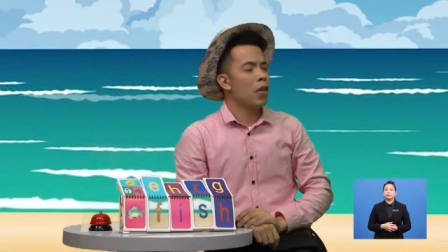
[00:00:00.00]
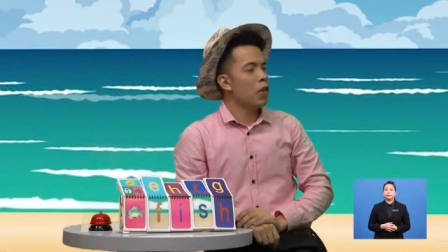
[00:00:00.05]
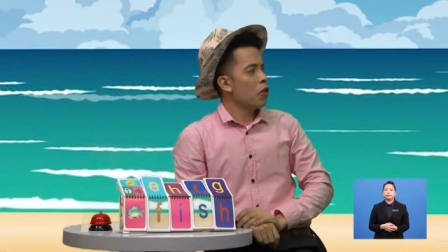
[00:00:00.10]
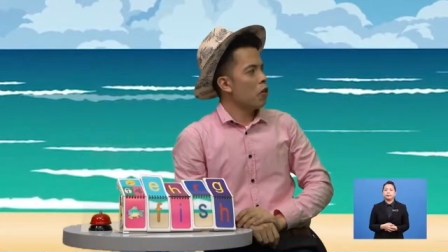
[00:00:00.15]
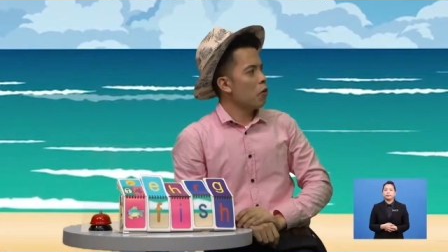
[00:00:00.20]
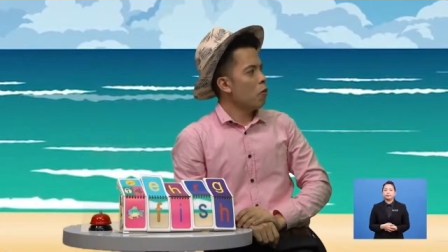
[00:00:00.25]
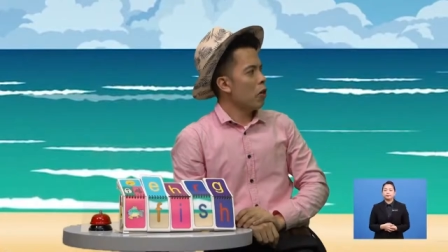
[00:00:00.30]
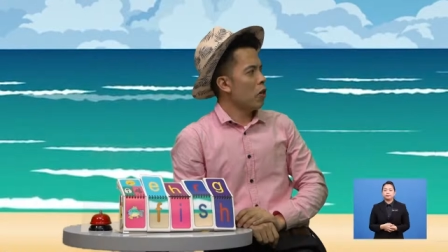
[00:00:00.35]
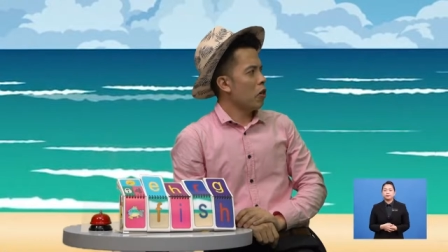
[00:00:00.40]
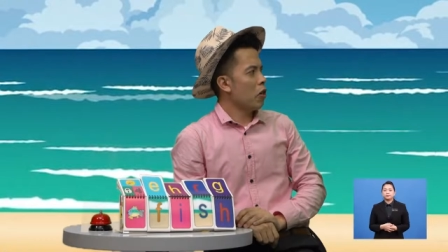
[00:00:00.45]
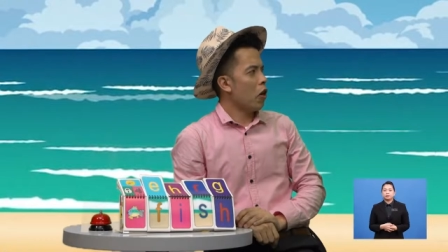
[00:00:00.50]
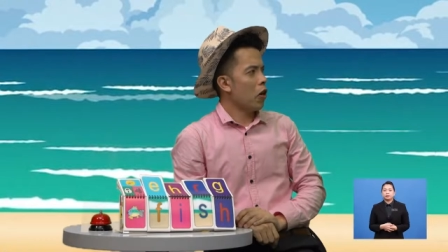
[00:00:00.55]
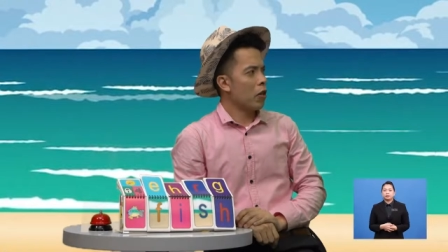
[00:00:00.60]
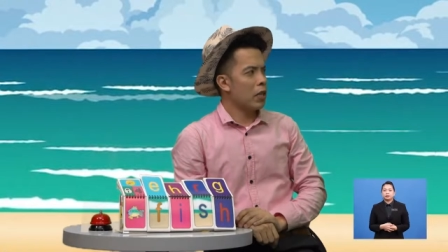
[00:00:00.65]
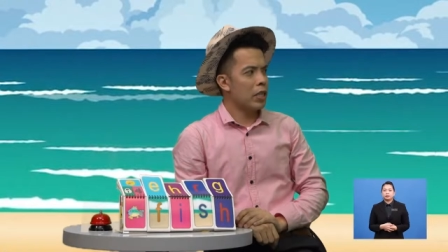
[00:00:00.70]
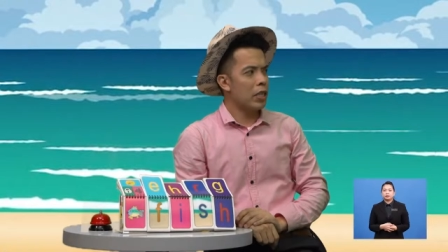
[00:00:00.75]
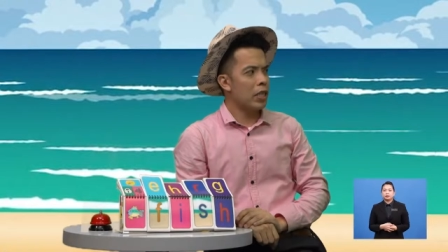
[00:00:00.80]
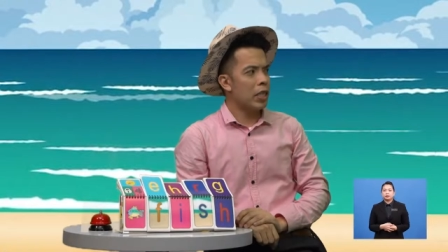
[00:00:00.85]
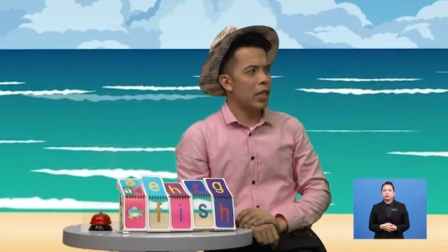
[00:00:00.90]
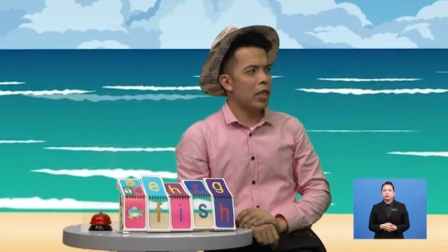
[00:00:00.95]
You are not
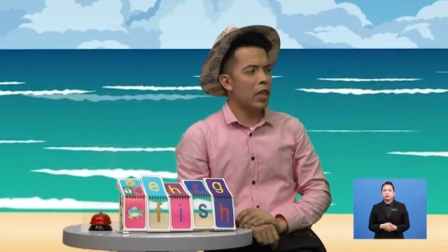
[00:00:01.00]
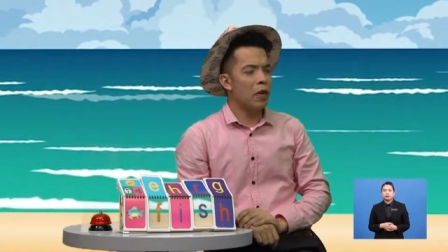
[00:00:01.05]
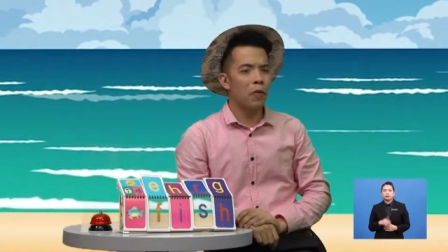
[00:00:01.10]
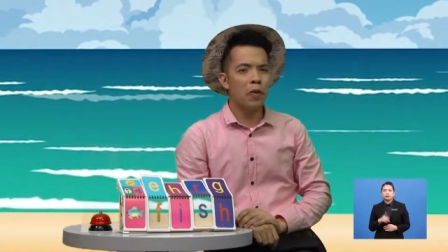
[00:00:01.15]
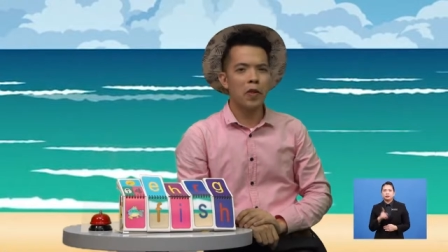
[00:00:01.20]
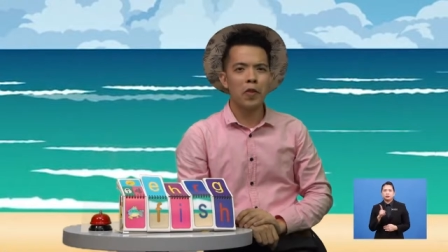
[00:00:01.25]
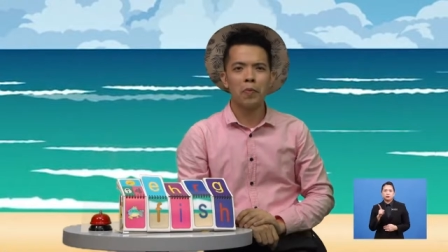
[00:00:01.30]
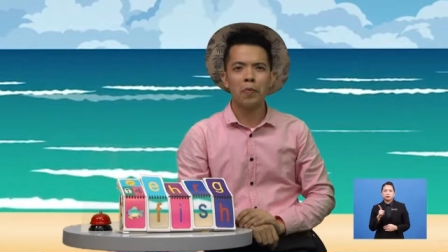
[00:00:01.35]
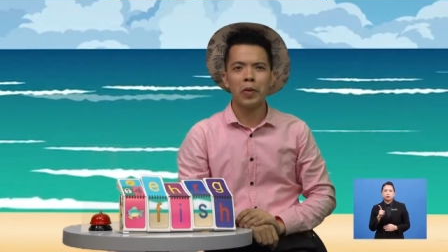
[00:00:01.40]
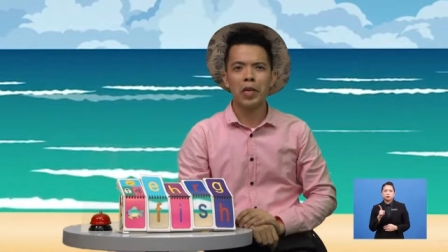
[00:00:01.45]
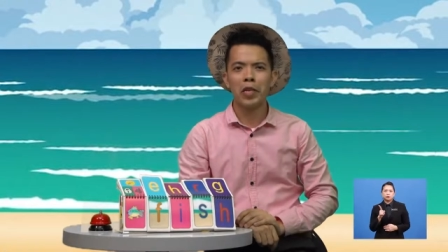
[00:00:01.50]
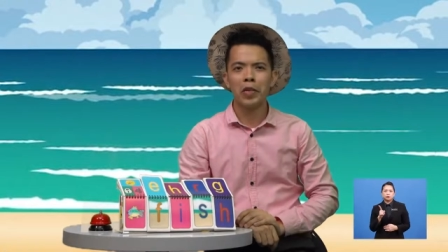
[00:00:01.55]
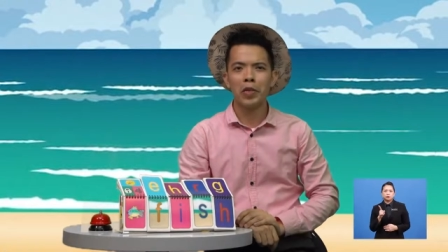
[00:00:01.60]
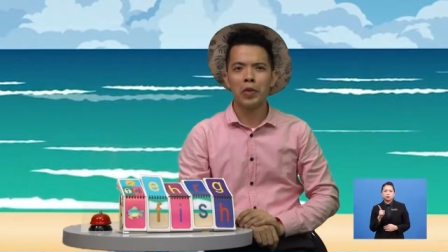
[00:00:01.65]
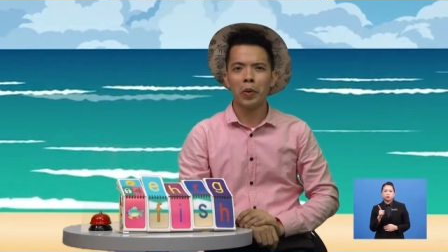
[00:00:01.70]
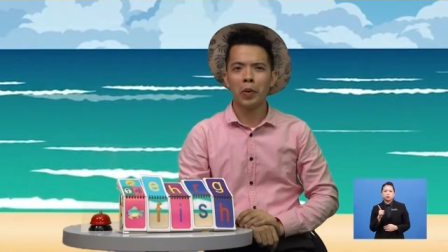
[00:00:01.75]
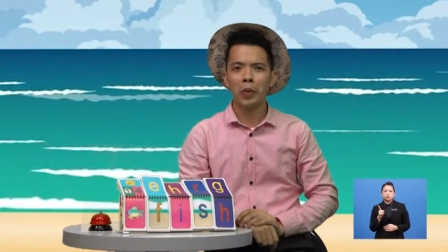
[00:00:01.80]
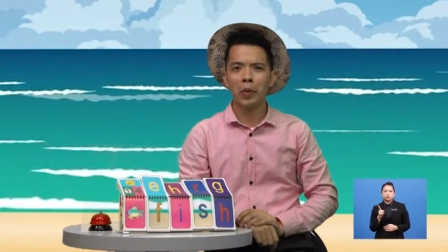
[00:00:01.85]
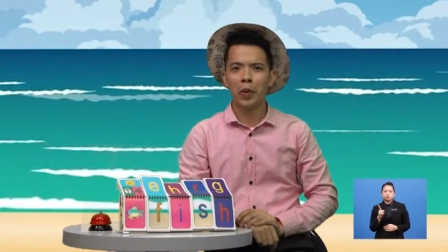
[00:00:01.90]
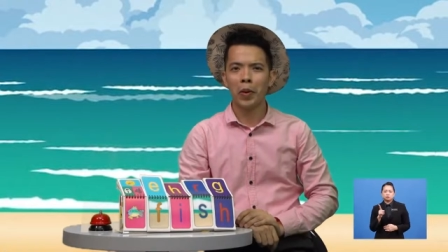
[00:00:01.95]
singing with me,
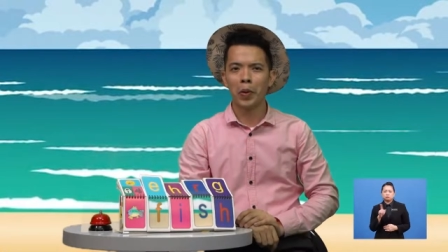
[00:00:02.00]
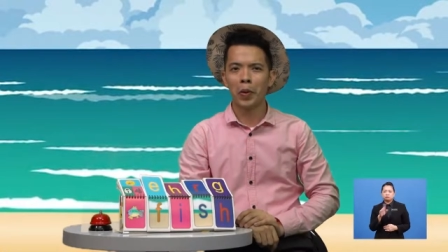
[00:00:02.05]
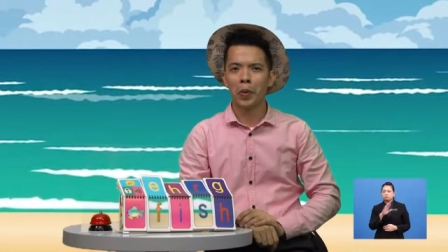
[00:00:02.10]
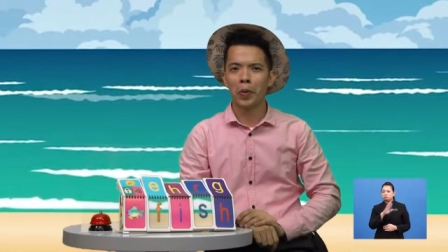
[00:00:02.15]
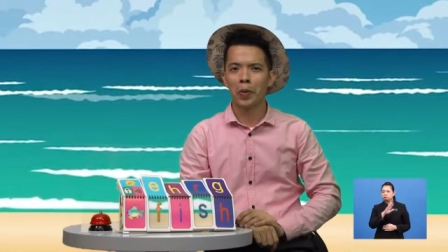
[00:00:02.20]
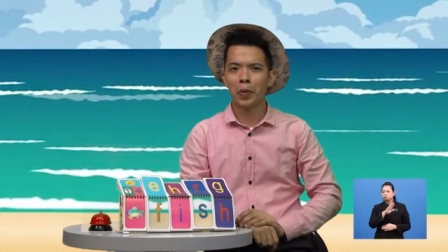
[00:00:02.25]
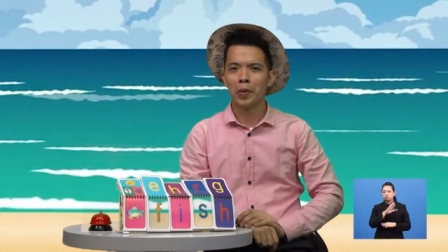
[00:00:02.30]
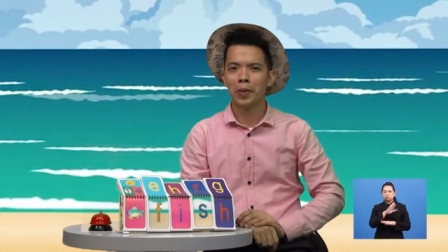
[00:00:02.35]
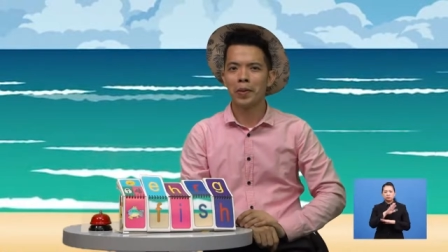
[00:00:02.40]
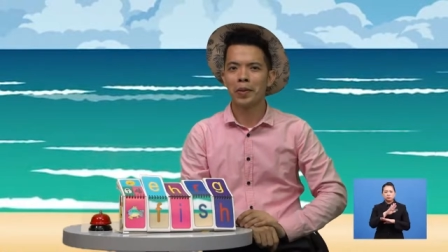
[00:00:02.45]
YOLO.